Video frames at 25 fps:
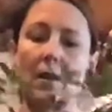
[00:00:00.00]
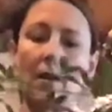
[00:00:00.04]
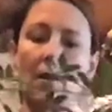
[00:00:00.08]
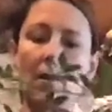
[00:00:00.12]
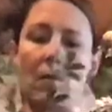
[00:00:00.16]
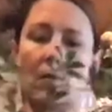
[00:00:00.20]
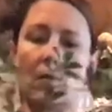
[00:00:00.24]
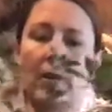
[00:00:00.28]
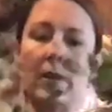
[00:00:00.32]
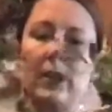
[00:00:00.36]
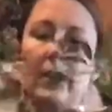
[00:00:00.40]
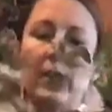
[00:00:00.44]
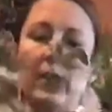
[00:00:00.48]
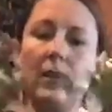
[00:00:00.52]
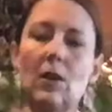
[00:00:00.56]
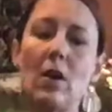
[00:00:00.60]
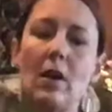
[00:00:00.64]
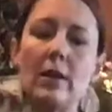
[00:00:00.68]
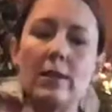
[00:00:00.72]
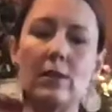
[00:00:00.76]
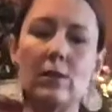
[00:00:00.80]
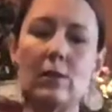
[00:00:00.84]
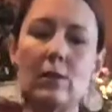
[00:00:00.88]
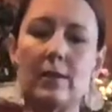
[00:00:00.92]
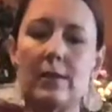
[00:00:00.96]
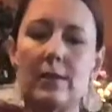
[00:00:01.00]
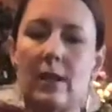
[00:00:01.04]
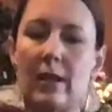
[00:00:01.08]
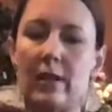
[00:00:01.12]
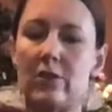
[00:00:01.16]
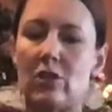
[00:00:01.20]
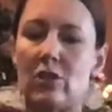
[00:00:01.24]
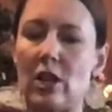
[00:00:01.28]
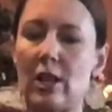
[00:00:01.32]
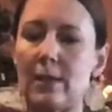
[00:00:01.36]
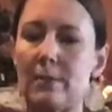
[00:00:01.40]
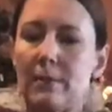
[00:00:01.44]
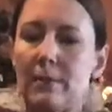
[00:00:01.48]
It kind of looks
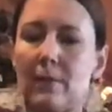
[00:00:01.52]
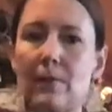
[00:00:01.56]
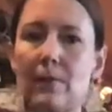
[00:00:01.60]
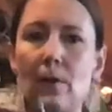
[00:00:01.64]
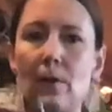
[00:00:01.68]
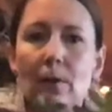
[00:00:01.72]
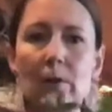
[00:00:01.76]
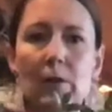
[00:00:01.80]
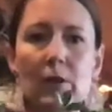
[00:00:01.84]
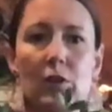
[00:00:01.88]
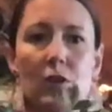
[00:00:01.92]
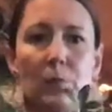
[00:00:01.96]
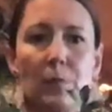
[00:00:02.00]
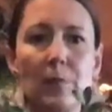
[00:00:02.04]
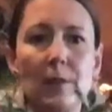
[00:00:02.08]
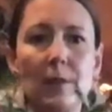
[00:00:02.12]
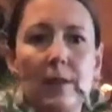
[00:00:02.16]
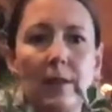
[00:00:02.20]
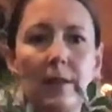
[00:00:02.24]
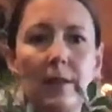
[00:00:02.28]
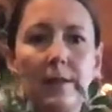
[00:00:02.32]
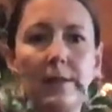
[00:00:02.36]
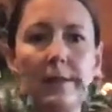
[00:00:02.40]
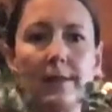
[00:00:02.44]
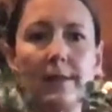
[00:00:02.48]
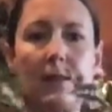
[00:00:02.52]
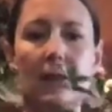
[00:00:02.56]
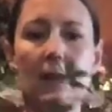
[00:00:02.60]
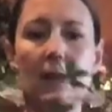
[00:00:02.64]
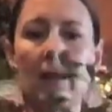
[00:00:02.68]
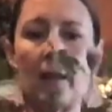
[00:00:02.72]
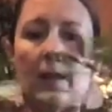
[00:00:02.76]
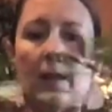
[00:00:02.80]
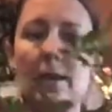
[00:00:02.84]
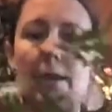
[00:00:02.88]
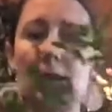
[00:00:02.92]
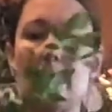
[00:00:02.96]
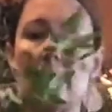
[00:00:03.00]
like jasmine foliage, but it's
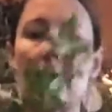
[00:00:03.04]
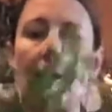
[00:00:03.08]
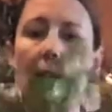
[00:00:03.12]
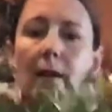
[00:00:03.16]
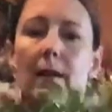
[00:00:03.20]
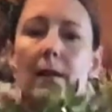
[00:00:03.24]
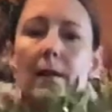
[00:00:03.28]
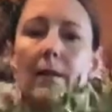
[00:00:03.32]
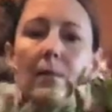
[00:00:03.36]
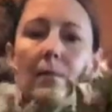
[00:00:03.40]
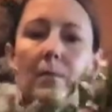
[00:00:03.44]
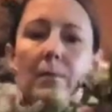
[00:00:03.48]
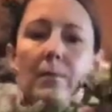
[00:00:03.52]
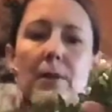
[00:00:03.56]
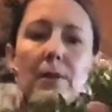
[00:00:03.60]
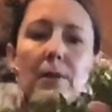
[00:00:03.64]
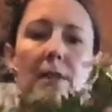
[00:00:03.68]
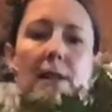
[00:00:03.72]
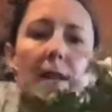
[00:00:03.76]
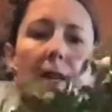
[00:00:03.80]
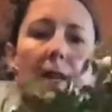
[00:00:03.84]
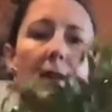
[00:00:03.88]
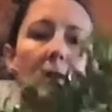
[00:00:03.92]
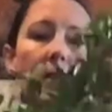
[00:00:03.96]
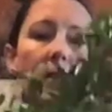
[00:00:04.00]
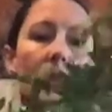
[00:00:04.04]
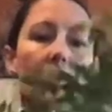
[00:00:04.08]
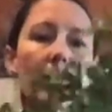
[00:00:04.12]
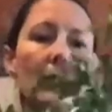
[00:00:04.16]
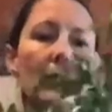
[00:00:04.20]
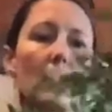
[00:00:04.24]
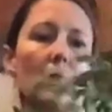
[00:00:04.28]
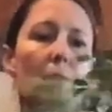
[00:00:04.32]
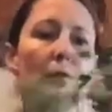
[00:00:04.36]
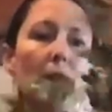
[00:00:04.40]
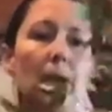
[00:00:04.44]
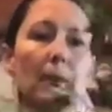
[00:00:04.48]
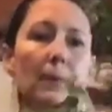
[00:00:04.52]
a
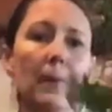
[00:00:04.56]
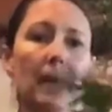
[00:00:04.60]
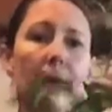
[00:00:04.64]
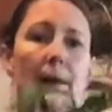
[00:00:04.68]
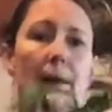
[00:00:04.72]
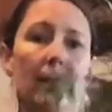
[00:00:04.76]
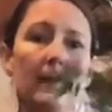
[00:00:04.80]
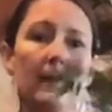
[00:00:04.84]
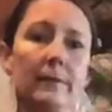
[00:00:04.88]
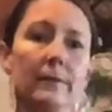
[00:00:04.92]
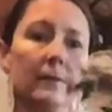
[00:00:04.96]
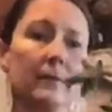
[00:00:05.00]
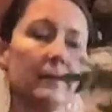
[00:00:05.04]
potato creeper,